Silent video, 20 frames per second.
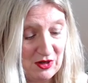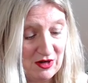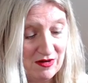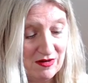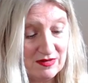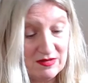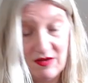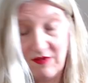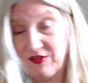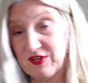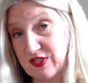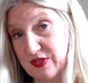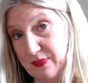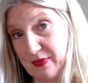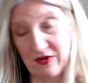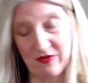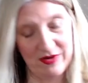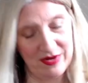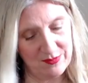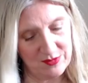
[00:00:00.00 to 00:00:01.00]
I love
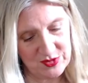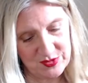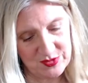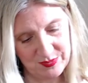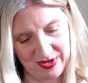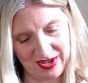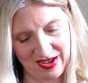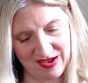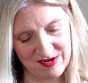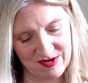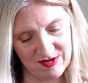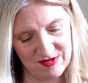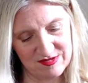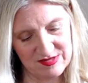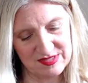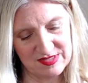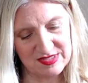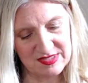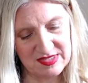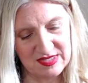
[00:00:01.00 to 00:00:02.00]
Isabel Kramer's
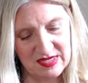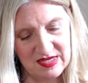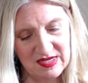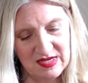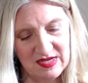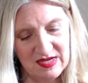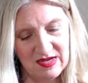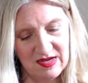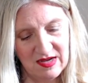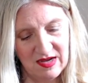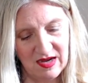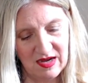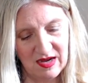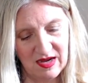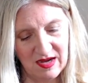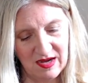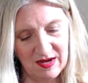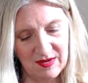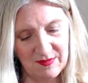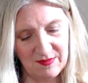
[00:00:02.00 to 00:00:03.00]
patterns.
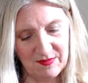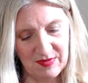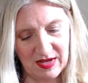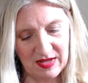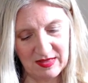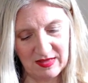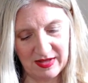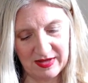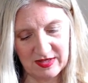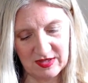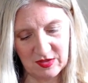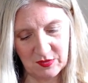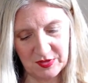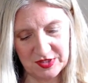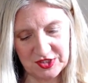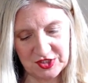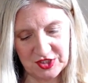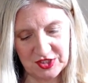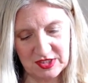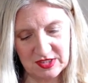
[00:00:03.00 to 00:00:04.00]
Um, I like the way
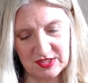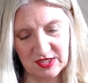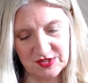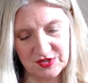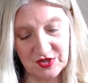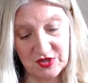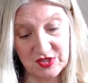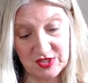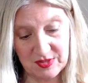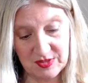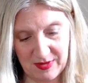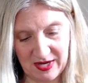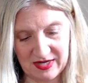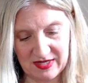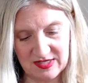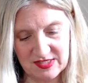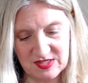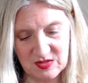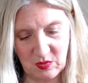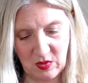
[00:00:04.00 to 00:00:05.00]
she does her spec
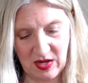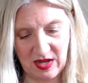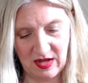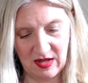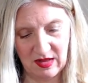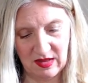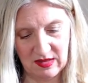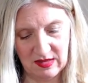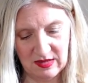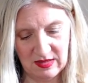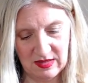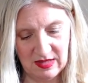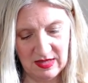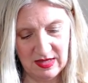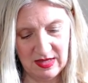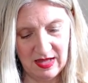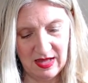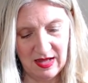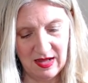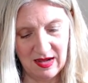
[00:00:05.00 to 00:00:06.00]
as well.
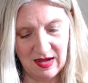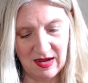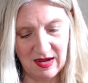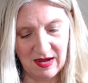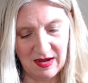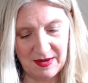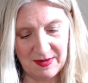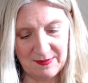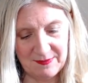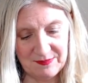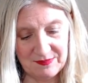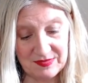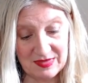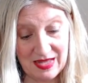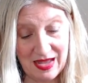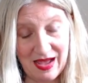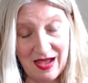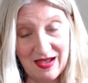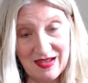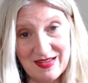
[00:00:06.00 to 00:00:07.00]
Um,
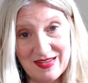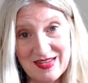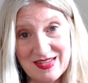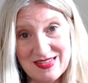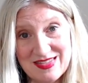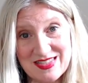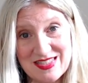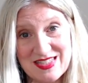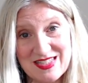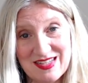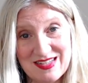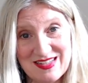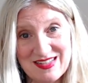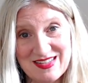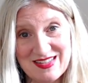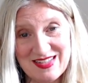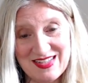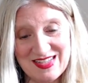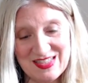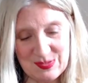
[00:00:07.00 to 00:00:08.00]
yeah, it's uh,
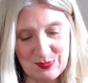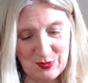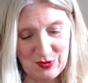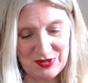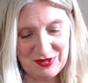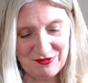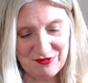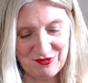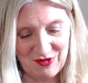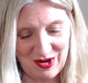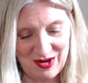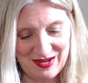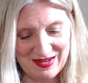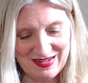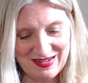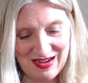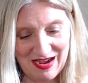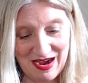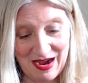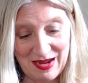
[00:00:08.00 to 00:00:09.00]
it's pretty
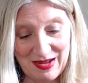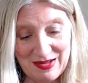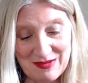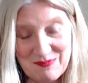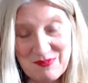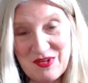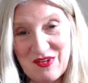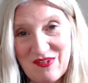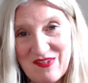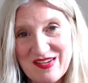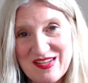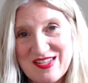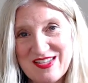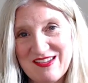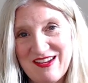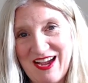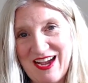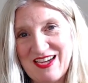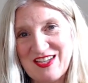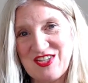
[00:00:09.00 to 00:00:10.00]
fun. I am going to
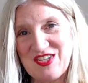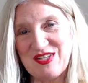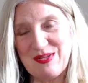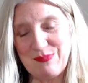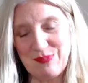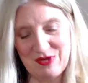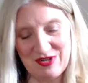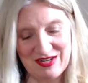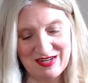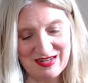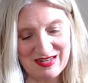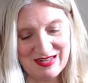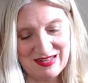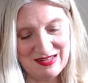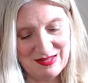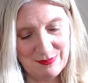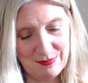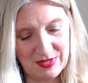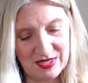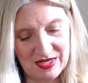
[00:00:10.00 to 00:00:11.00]
actually put in a
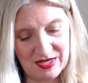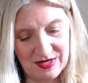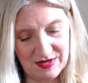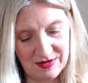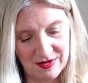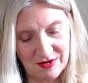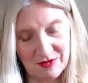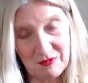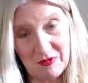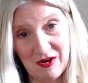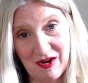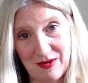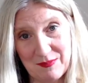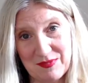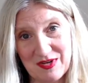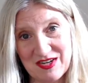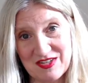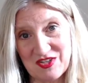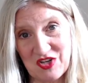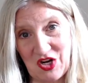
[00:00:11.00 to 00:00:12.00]
clip here where I'm
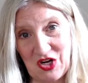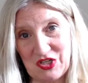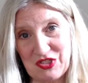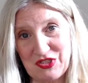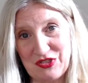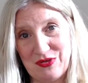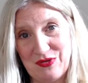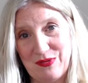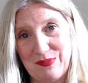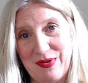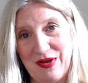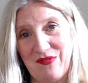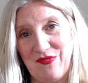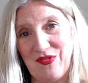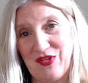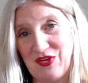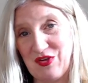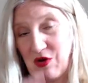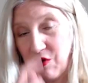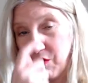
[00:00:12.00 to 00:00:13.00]
going to talk to you about
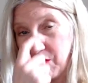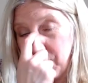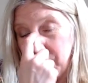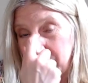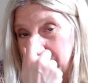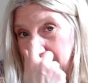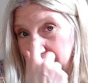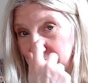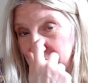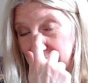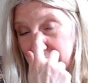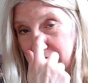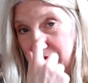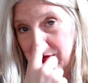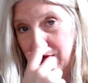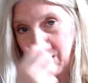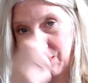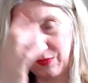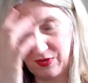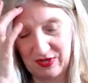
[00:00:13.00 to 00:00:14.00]
the yarn, and then
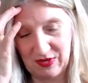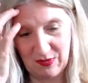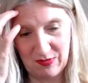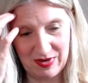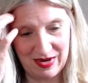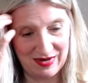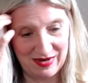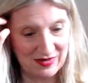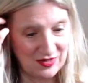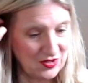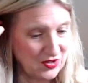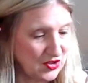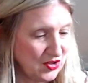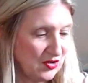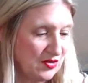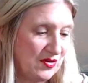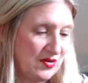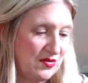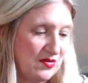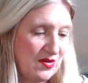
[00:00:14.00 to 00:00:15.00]
I'll bring you back and show
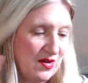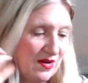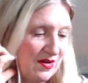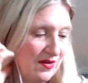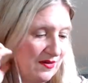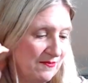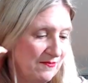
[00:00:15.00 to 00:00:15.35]
you the,